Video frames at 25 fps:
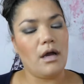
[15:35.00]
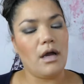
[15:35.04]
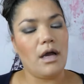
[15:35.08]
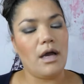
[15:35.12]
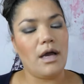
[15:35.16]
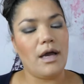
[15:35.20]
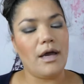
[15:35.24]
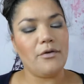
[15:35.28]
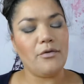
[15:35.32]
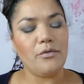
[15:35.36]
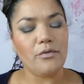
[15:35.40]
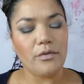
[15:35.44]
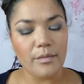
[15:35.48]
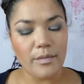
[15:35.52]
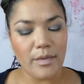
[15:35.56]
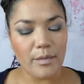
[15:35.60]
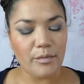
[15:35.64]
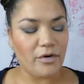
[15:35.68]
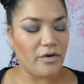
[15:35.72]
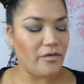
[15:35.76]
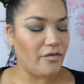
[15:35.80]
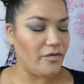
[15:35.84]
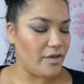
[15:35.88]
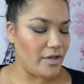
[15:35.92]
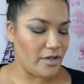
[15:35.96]
I don't remember
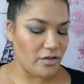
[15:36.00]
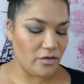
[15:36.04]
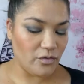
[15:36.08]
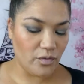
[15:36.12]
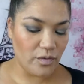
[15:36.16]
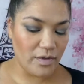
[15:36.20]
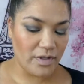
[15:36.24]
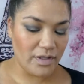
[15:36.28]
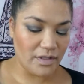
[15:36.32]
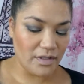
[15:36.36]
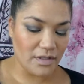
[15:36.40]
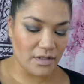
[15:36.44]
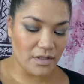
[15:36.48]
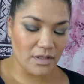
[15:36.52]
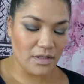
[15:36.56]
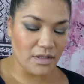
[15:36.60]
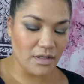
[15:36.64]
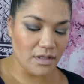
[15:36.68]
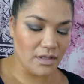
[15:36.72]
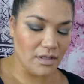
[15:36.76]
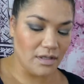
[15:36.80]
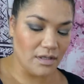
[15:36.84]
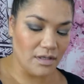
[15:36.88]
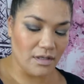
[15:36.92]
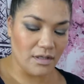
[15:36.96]
if this was
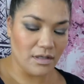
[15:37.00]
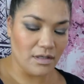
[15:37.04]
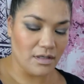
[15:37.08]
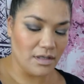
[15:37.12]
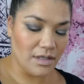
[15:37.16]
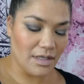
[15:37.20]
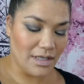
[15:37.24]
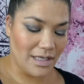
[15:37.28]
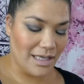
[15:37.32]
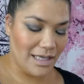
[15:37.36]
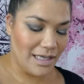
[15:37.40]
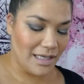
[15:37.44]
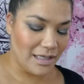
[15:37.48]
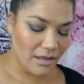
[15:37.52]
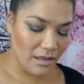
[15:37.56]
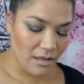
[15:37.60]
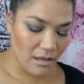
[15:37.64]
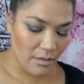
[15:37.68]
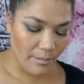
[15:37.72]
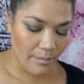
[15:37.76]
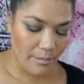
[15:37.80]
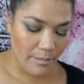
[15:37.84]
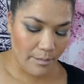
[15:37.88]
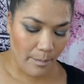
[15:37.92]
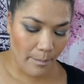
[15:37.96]
in
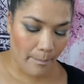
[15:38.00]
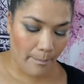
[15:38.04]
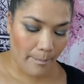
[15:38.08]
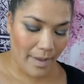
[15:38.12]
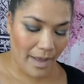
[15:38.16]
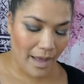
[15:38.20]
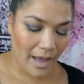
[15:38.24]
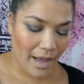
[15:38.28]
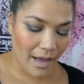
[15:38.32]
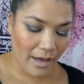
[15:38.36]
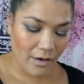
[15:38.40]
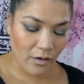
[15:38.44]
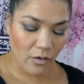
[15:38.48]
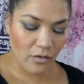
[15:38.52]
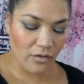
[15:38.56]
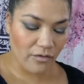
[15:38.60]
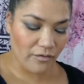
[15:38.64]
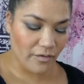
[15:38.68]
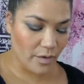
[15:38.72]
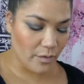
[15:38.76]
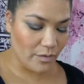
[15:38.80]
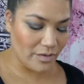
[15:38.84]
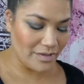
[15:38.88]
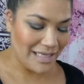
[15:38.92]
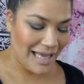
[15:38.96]
the bag or if
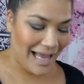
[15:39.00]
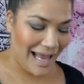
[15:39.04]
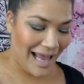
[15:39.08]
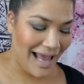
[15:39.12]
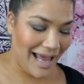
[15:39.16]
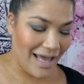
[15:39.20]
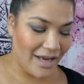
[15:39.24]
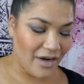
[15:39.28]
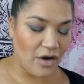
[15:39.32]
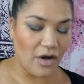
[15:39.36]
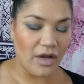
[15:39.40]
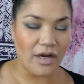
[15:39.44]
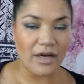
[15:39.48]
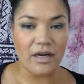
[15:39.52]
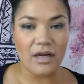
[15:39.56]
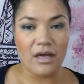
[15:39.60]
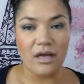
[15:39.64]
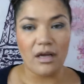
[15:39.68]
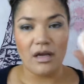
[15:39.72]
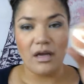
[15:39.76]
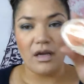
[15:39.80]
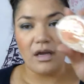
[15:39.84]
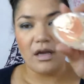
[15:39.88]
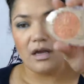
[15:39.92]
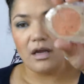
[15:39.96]
it was add-on.
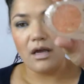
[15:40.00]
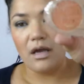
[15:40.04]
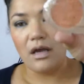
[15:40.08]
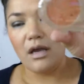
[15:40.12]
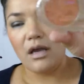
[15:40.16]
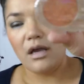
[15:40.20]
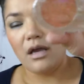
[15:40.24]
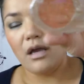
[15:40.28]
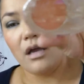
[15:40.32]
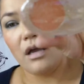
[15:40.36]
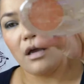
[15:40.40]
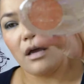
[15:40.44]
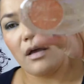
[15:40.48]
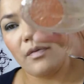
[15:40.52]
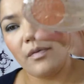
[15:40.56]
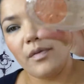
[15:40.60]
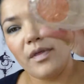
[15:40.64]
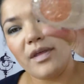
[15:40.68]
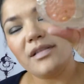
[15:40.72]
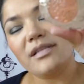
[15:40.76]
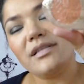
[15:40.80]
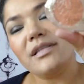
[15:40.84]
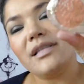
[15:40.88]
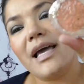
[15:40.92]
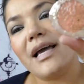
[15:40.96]

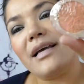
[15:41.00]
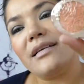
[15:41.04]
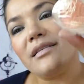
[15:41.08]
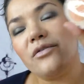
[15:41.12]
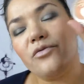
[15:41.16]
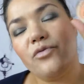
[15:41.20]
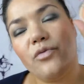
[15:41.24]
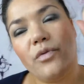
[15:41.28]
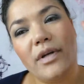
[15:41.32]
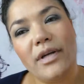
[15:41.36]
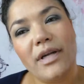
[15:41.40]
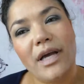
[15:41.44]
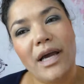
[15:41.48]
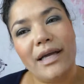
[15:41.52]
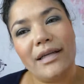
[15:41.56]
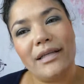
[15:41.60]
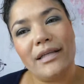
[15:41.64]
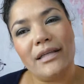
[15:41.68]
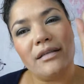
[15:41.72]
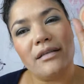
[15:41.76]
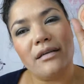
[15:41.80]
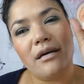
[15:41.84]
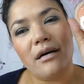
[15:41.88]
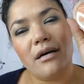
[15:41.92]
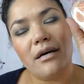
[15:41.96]
This last one I
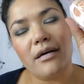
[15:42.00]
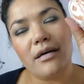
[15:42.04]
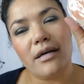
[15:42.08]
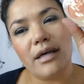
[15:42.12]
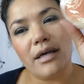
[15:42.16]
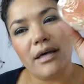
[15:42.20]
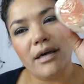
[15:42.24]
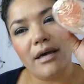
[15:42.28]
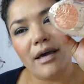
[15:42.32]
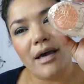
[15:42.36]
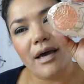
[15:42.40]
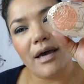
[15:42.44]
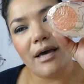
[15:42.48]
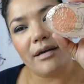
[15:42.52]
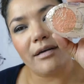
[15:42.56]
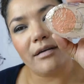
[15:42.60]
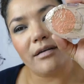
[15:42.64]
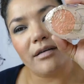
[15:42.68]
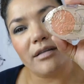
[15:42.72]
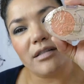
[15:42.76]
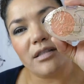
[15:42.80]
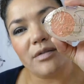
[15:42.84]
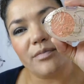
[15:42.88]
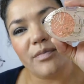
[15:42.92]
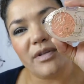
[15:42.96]
did not get
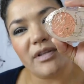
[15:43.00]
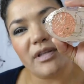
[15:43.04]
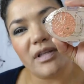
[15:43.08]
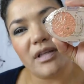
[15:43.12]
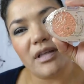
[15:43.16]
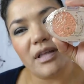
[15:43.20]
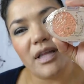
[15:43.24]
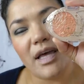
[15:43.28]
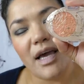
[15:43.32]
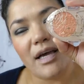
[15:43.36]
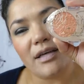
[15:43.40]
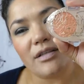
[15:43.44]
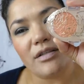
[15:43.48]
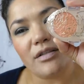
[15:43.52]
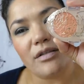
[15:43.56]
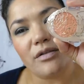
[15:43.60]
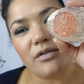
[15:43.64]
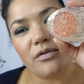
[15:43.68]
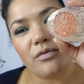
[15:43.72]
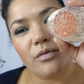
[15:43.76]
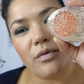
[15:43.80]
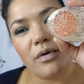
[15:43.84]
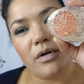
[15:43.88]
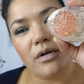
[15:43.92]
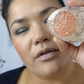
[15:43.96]
add-ons, but
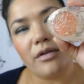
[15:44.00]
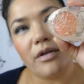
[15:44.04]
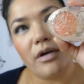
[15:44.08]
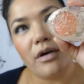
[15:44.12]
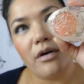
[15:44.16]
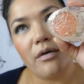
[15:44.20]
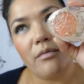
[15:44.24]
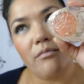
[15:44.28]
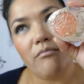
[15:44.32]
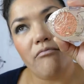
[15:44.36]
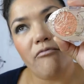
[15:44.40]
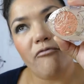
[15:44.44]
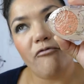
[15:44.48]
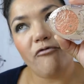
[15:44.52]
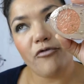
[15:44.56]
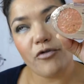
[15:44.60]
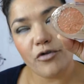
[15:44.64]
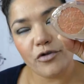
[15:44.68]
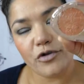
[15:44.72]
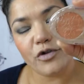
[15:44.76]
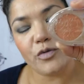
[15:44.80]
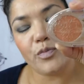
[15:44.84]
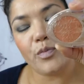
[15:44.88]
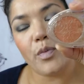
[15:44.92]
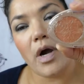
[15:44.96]
the
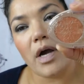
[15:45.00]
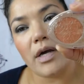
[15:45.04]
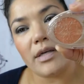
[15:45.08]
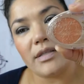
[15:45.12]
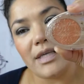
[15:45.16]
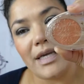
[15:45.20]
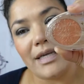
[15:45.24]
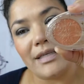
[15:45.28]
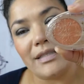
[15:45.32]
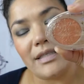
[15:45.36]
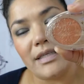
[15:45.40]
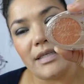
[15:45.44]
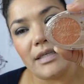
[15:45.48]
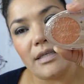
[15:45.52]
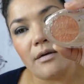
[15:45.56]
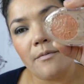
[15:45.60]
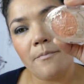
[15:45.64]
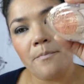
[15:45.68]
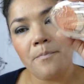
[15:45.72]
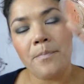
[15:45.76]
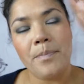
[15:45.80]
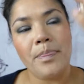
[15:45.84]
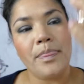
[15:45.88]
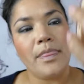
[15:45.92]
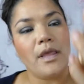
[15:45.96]
first box I did.
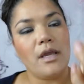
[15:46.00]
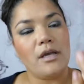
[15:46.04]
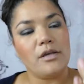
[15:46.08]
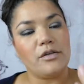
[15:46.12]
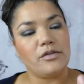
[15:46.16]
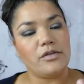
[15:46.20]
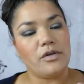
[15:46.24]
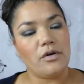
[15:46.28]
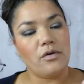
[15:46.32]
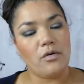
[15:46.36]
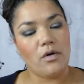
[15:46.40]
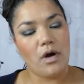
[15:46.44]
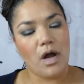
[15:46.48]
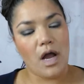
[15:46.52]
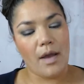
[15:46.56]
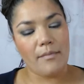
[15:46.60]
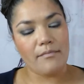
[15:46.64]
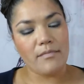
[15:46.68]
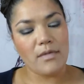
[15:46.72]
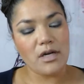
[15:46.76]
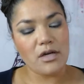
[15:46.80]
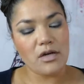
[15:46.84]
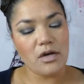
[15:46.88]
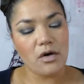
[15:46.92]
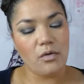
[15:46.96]
So, I'm
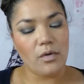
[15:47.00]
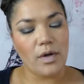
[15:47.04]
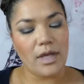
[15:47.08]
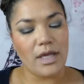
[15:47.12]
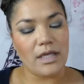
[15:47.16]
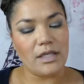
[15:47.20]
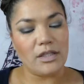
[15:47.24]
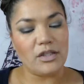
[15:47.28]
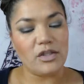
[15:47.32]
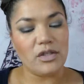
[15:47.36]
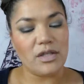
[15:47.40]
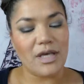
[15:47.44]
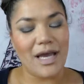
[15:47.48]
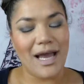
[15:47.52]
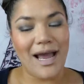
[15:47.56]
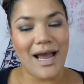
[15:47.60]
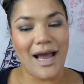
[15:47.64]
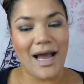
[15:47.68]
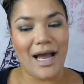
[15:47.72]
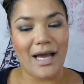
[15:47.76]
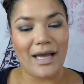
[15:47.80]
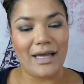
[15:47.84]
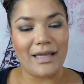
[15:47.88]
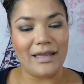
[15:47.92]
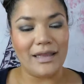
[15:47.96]
going to go into the
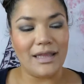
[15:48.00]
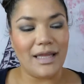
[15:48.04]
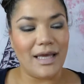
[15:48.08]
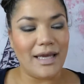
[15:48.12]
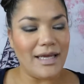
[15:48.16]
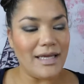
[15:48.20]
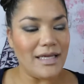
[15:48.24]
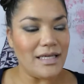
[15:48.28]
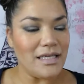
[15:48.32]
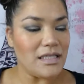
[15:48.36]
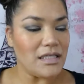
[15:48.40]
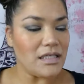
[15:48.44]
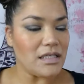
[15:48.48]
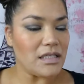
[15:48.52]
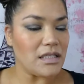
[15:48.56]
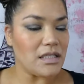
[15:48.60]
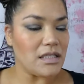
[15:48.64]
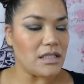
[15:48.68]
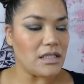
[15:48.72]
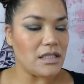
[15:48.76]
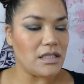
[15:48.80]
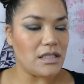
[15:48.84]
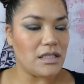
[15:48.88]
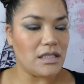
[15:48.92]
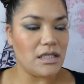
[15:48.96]

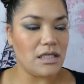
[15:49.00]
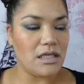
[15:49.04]
highlight.